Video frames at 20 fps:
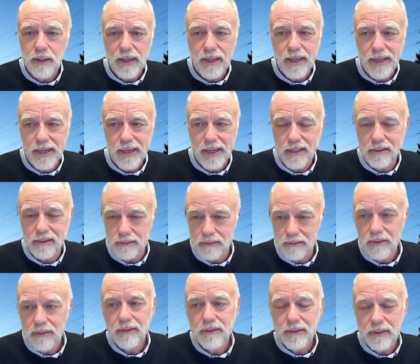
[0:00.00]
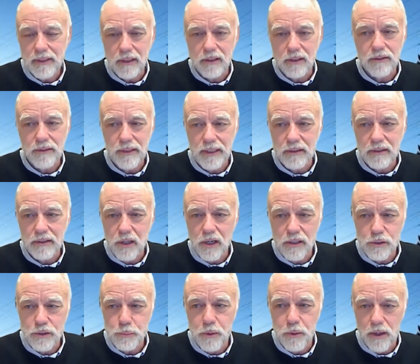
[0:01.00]
And, you know, in
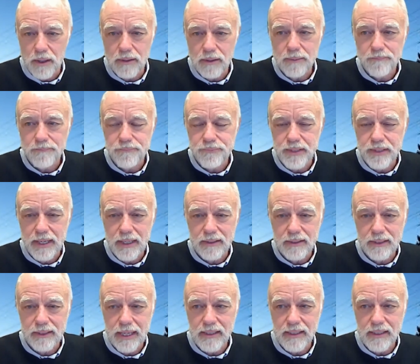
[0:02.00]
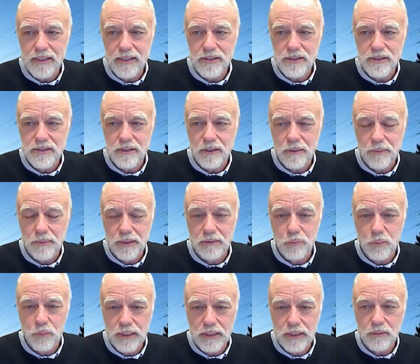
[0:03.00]
large part, that that is, I
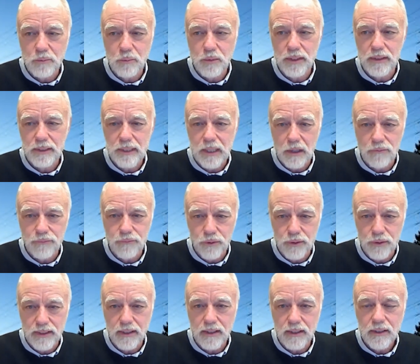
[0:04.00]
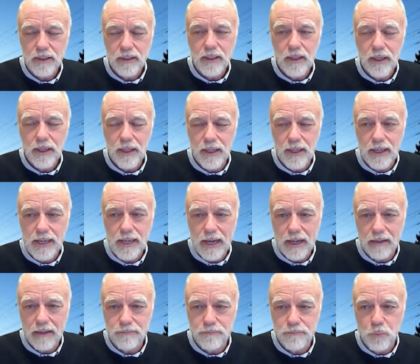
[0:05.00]
mean, we, we in California uh,
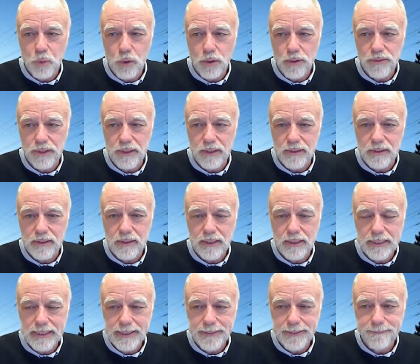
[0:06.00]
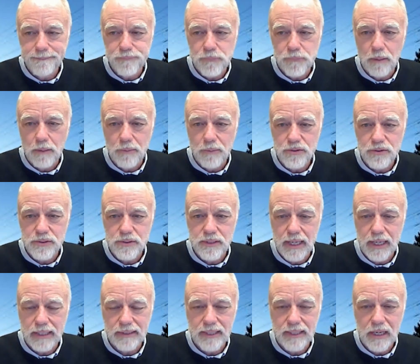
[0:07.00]
have more than um, almost
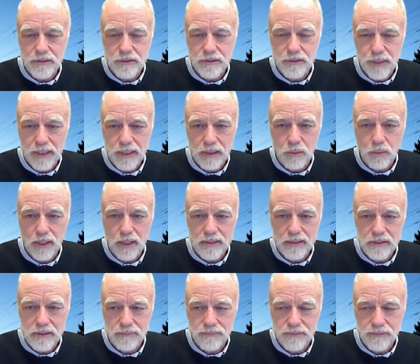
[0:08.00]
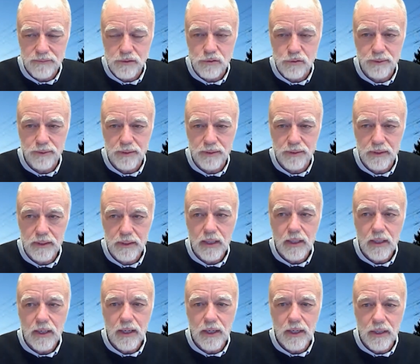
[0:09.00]
9,000 megawatts of distributed
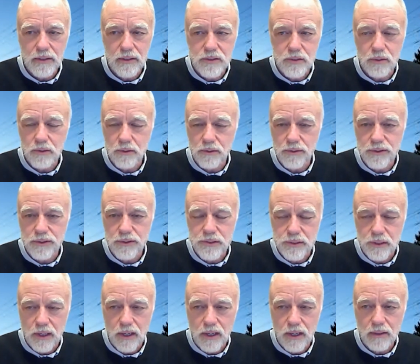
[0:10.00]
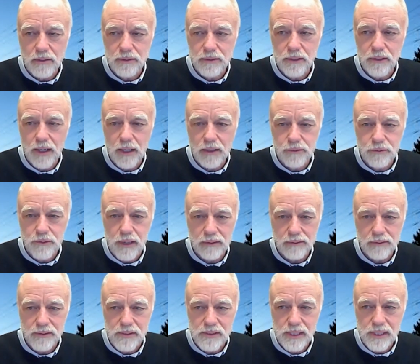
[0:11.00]
uh, solar installed uh,
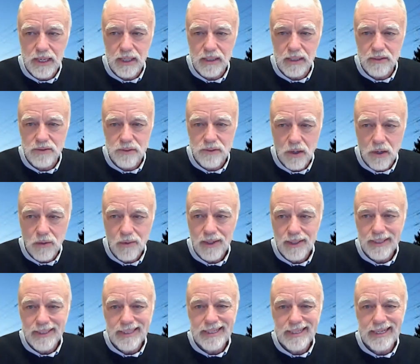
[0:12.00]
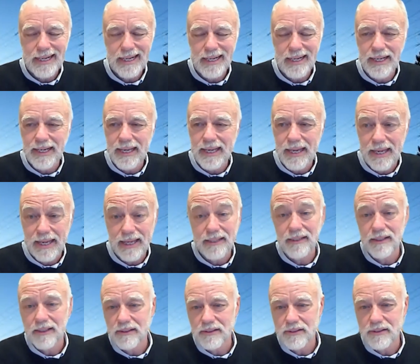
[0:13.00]
throughout the state. So, uh, and
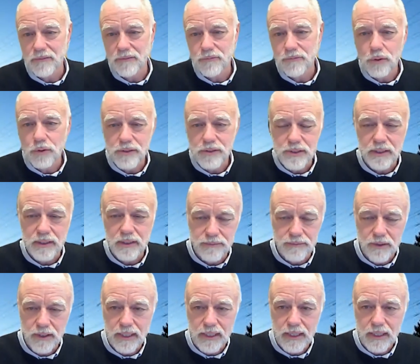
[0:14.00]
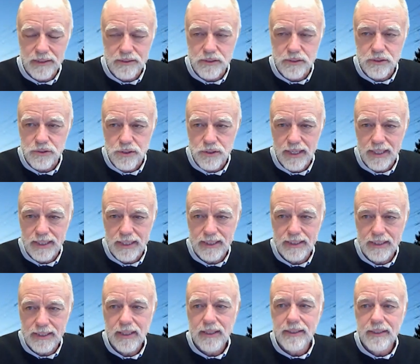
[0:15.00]
it's unfortunately very
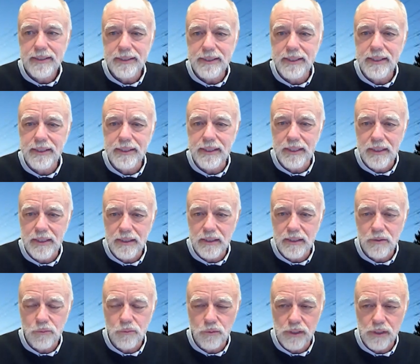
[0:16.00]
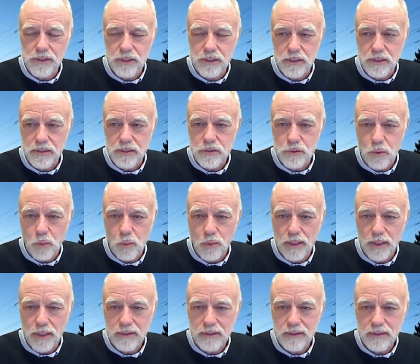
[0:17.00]
concentrated uh, in regions
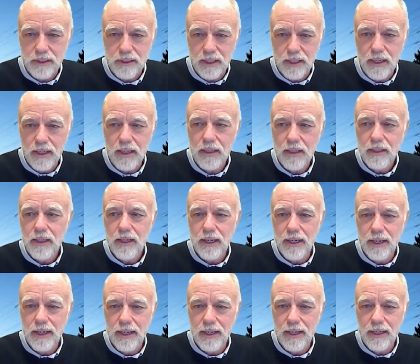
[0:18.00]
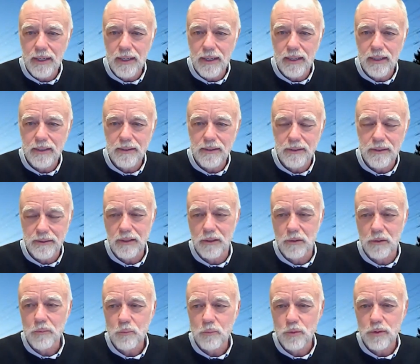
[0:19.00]
with, you
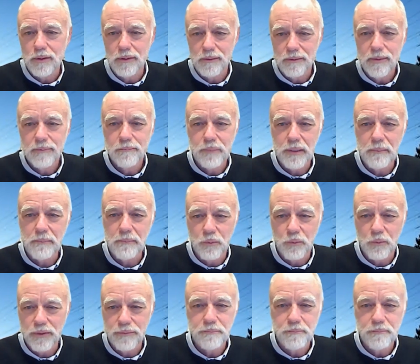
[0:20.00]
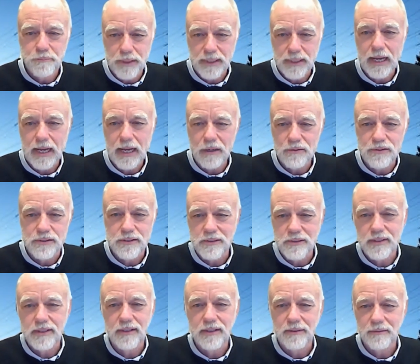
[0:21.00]
know, where people with big
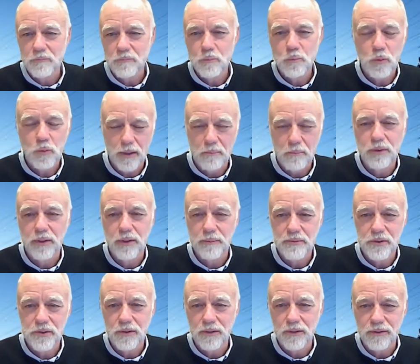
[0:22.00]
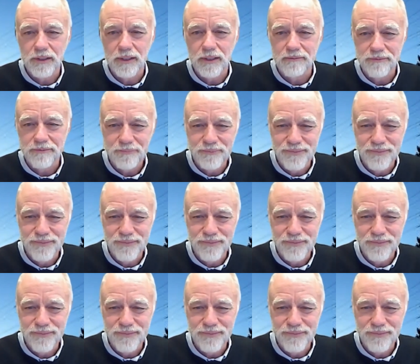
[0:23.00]
houses and want to put up solar live.